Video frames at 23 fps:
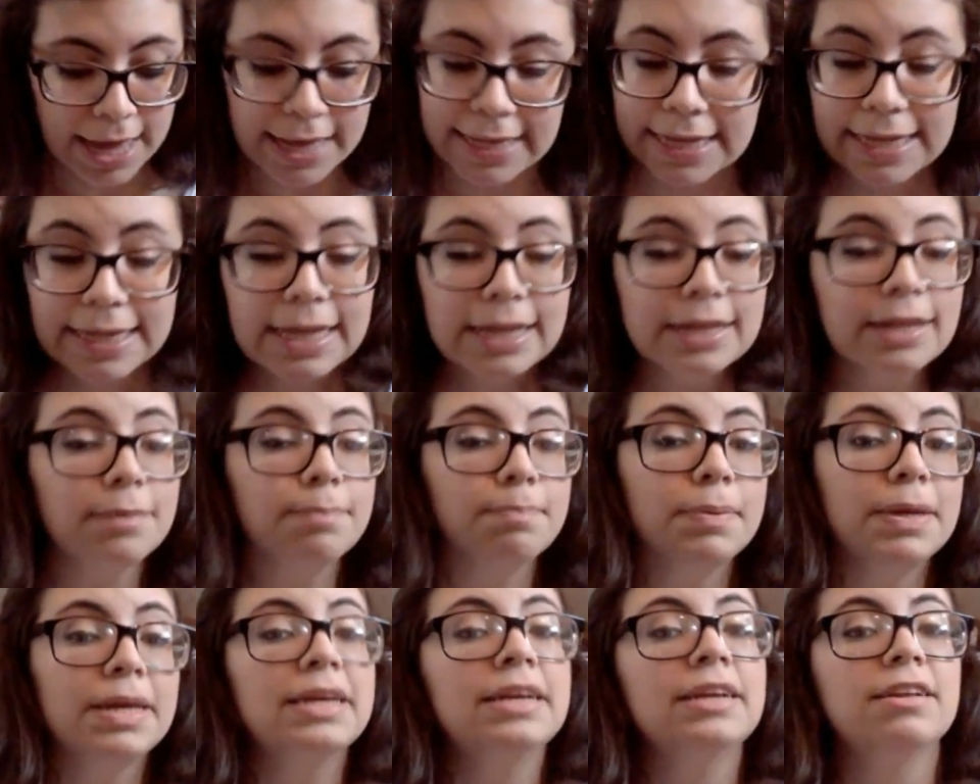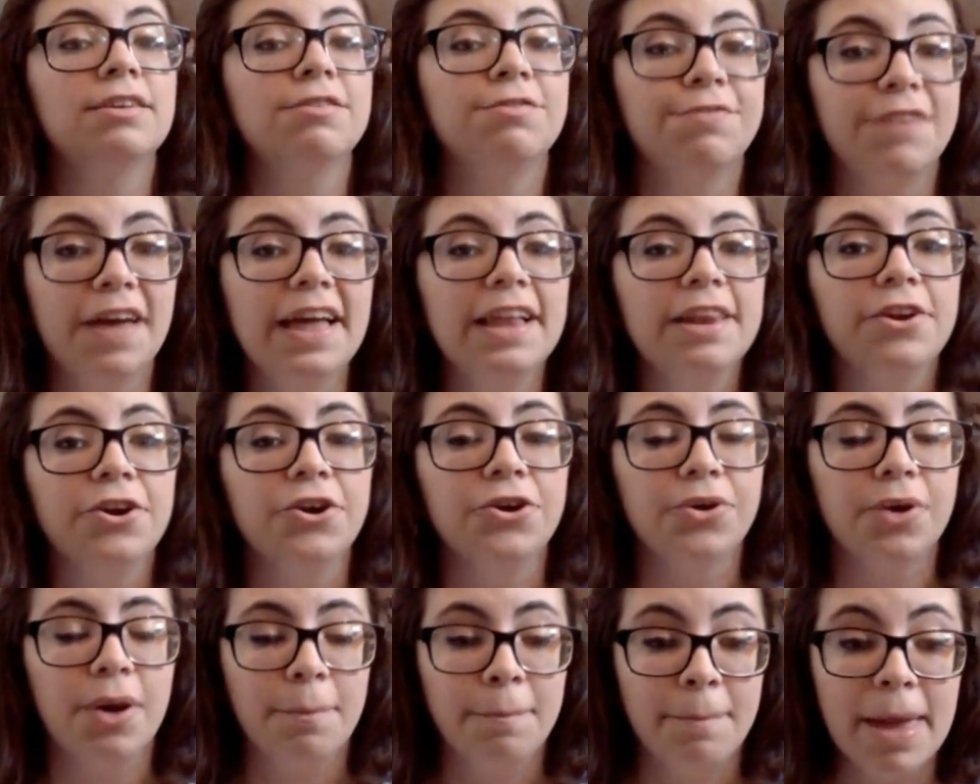It ended up being a
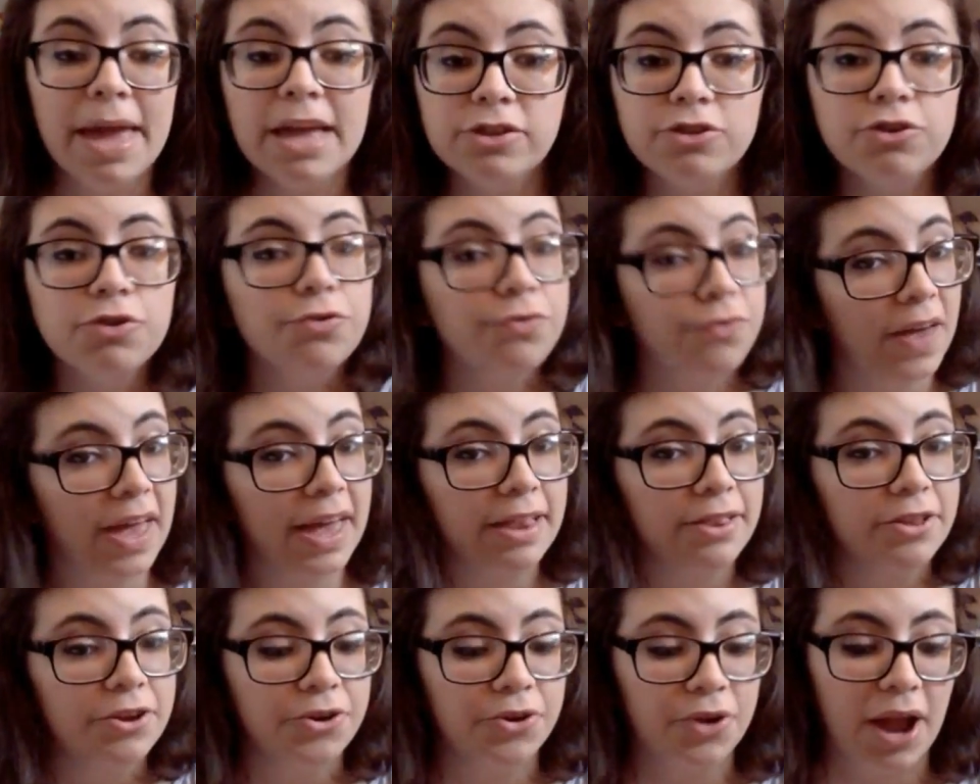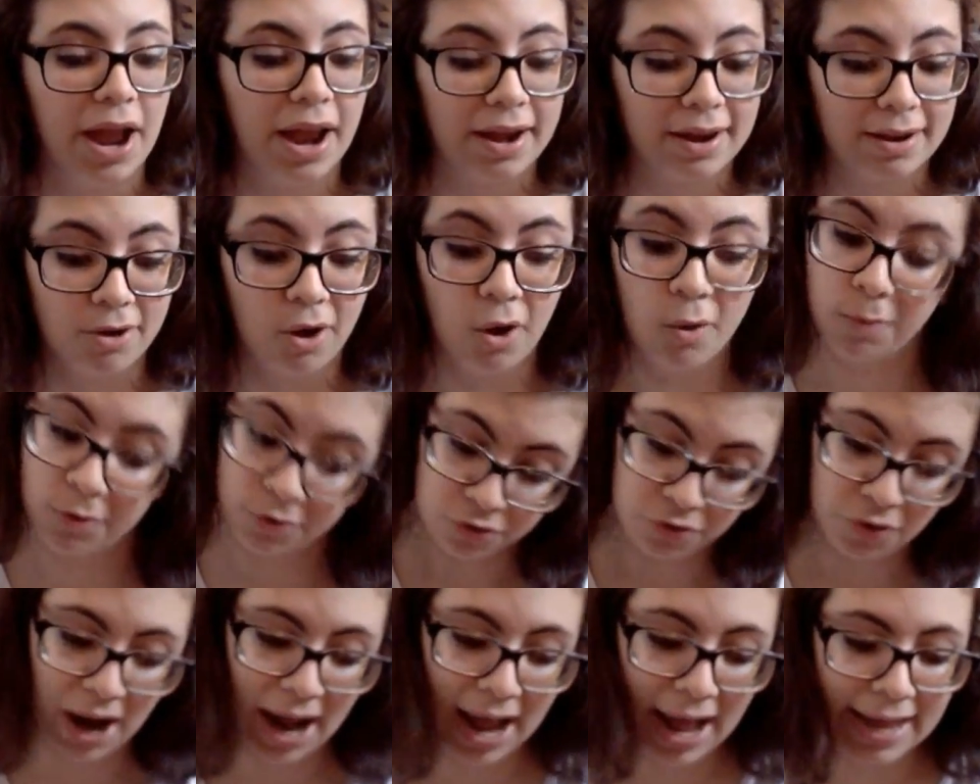failure, a major failure. I
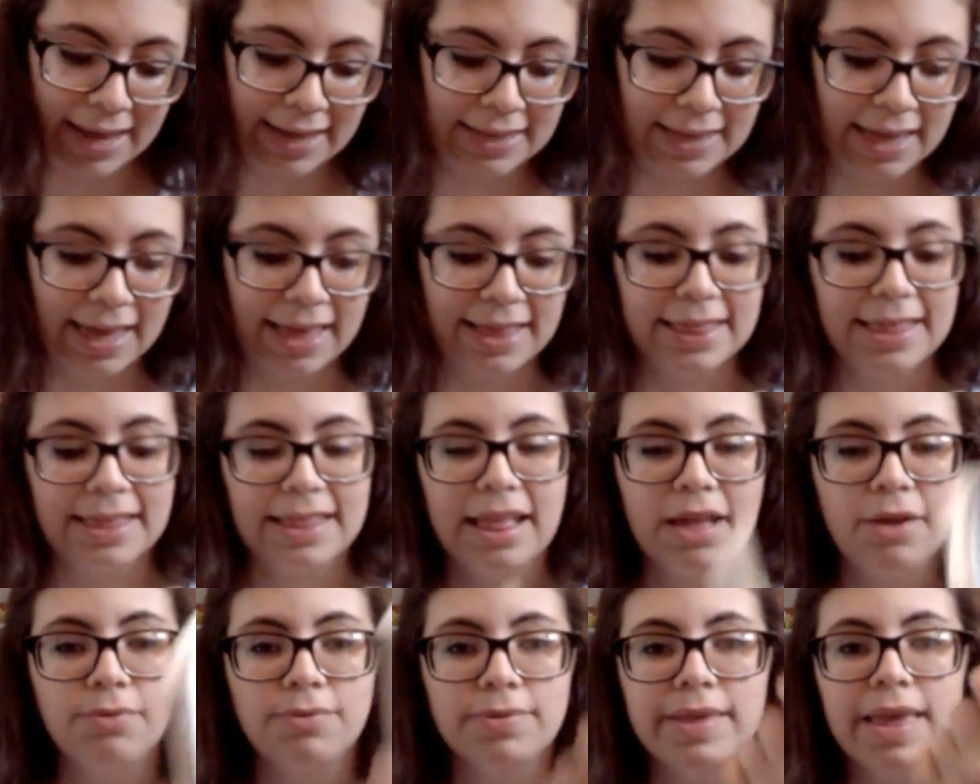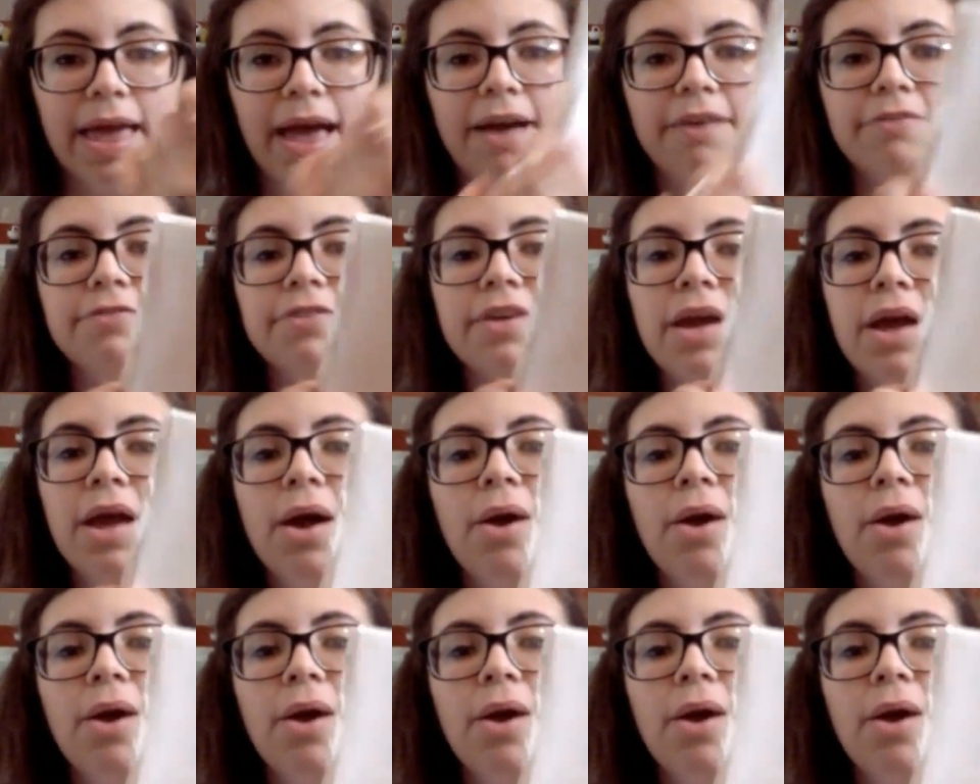almost cried, and then I was left